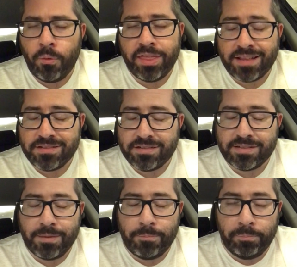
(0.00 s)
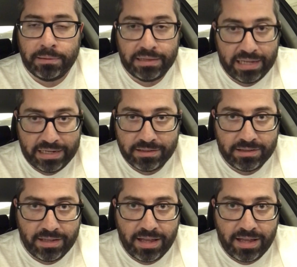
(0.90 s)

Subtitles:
Well, that's just a blatant